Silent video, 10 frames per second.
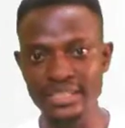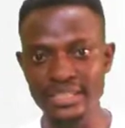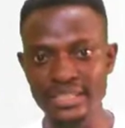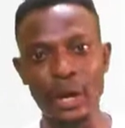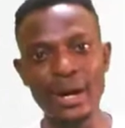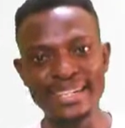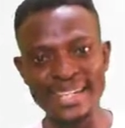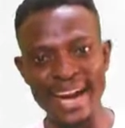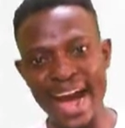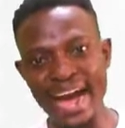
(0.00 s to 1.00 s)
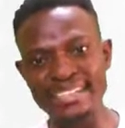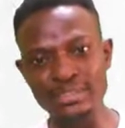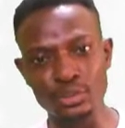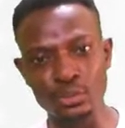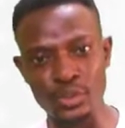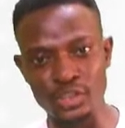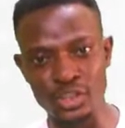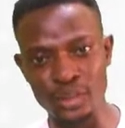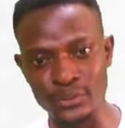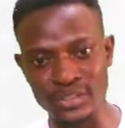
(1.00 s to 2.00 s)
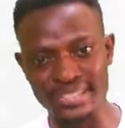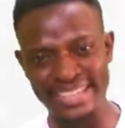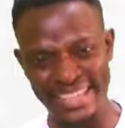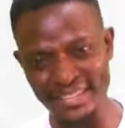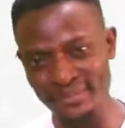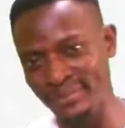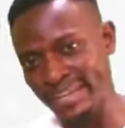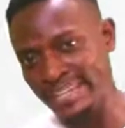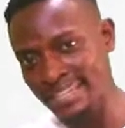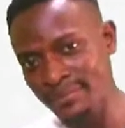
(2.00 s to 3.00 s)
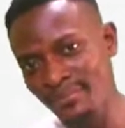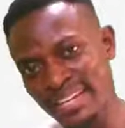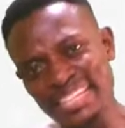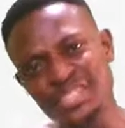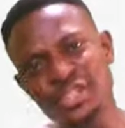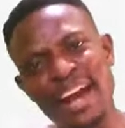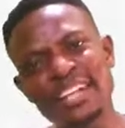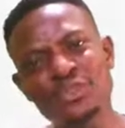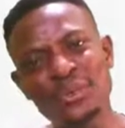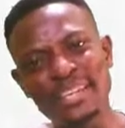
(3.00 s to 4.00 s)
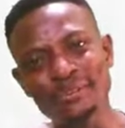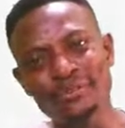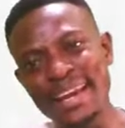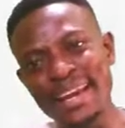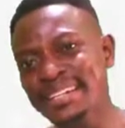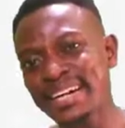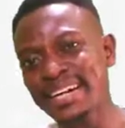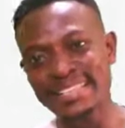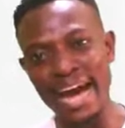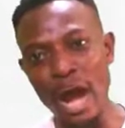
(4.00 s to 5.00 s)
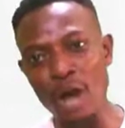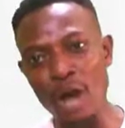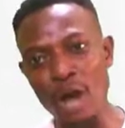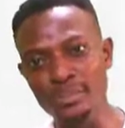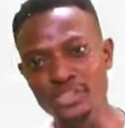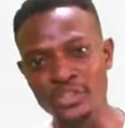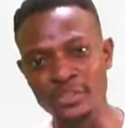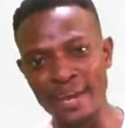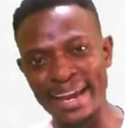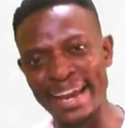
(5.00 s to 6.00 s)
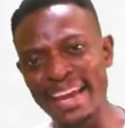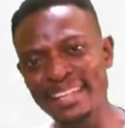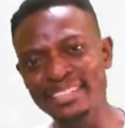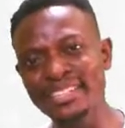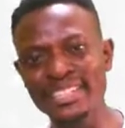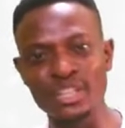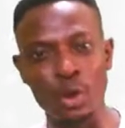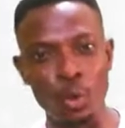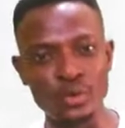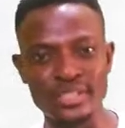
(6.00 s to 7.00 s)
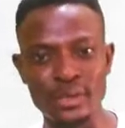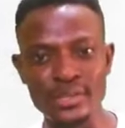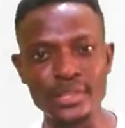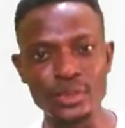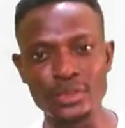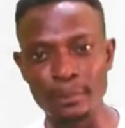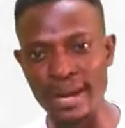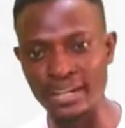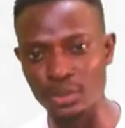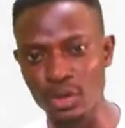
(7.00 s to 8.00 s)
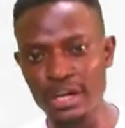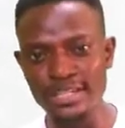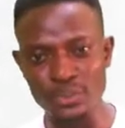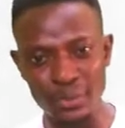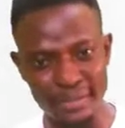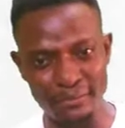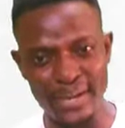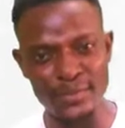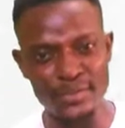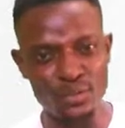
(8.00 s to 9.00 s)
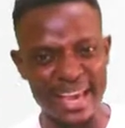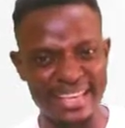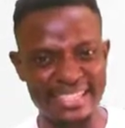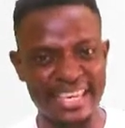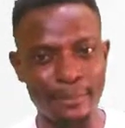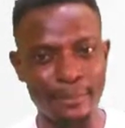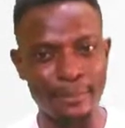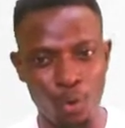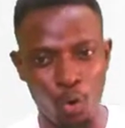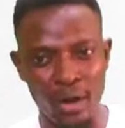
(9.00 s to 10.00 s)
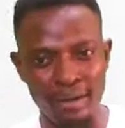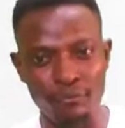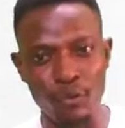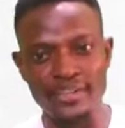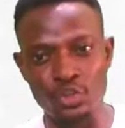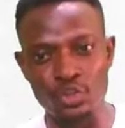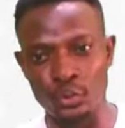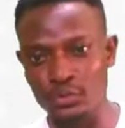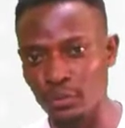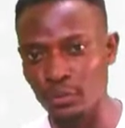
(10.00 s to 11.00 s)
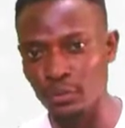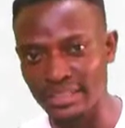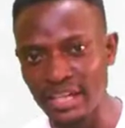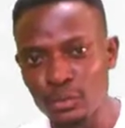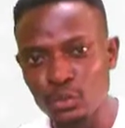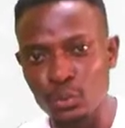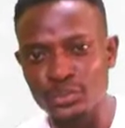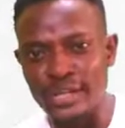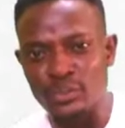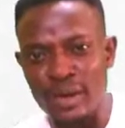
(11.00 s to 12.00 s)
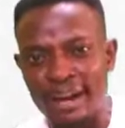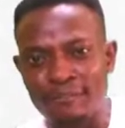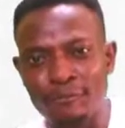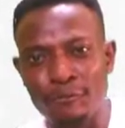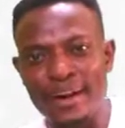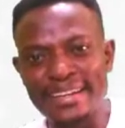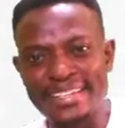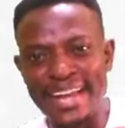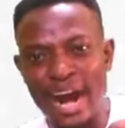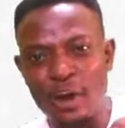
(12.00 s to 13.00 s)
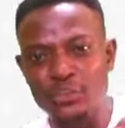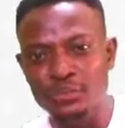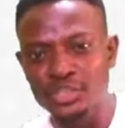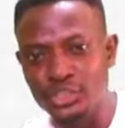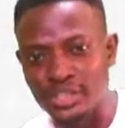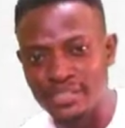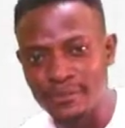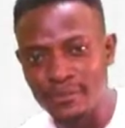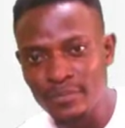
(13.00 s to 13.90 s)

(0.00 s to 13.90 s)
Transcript: Now, the answer to this question is option C, evade. He tried to evade the house mistress by entering the hostel through the back door. To evade means to escape or avoid someone or something. So he was trying to avoid the house mistress